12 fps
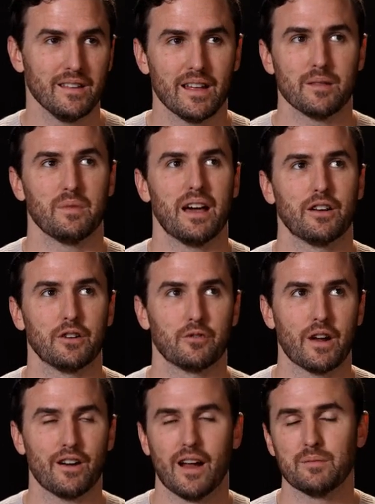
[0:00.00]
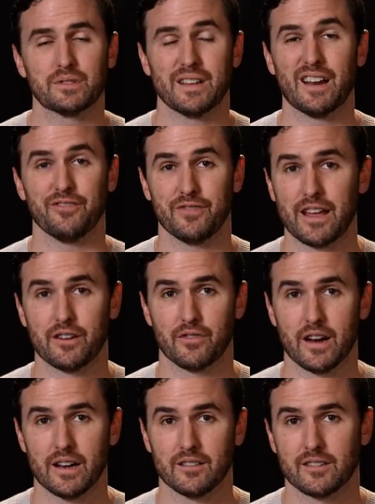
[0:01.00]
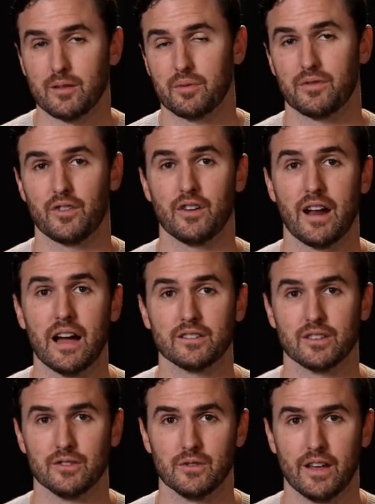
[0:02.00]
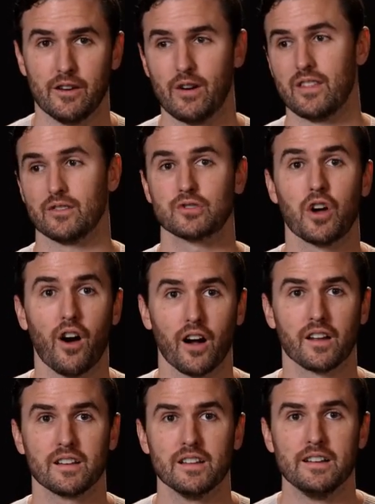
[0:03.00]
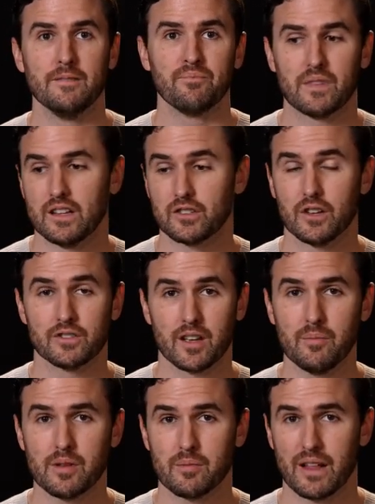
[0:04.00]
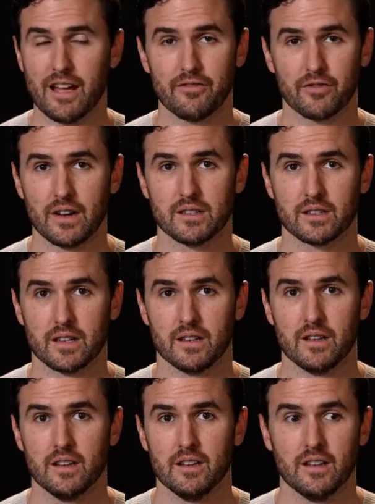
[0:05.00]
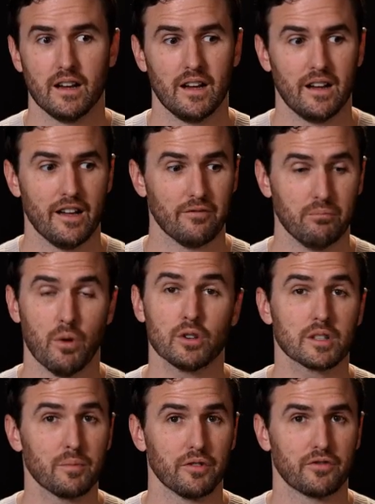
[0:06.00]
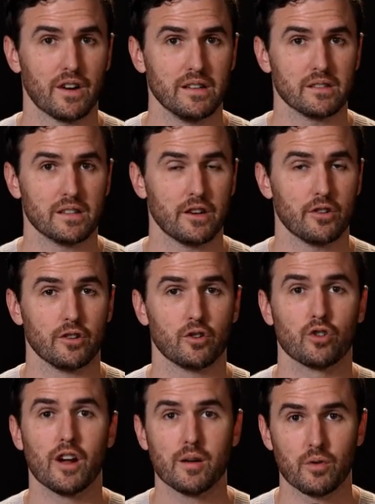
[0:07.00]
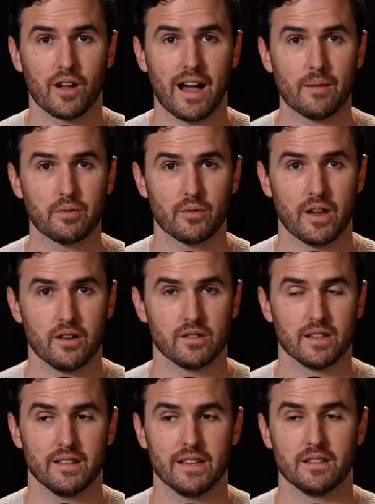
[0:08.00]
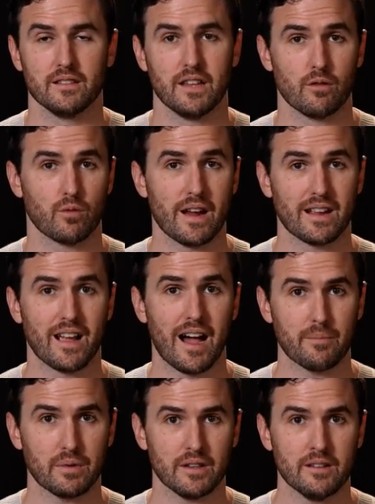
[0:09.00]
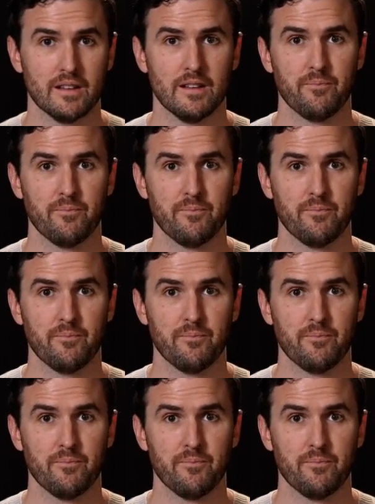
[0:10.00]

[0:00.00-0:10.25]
not I'm not a good writer. I'm just not a fan of writing. I prefer not to do that. I'd rather talk. And so some people I have friends that uh, I have multiple friends that are incredible copywriters and they they write copy